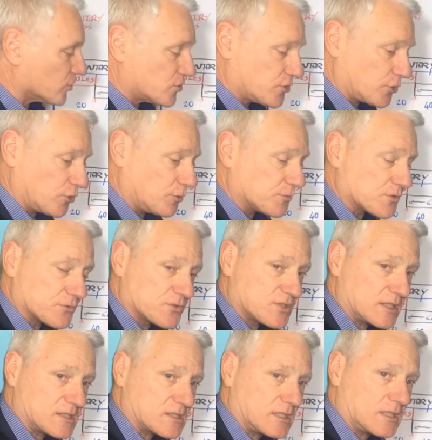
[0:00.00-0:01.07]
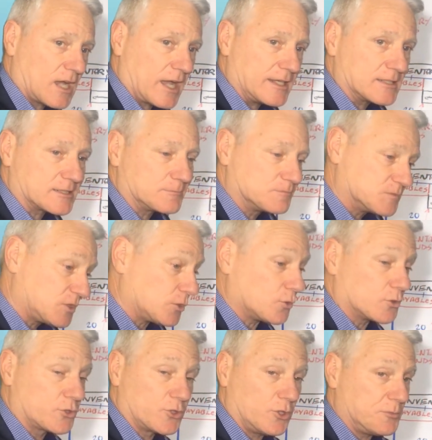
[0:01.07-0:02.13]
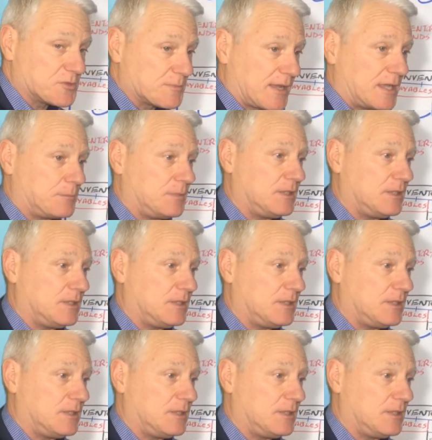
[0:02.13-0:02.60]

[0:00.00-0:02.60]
got terms of 60 days. Your terms may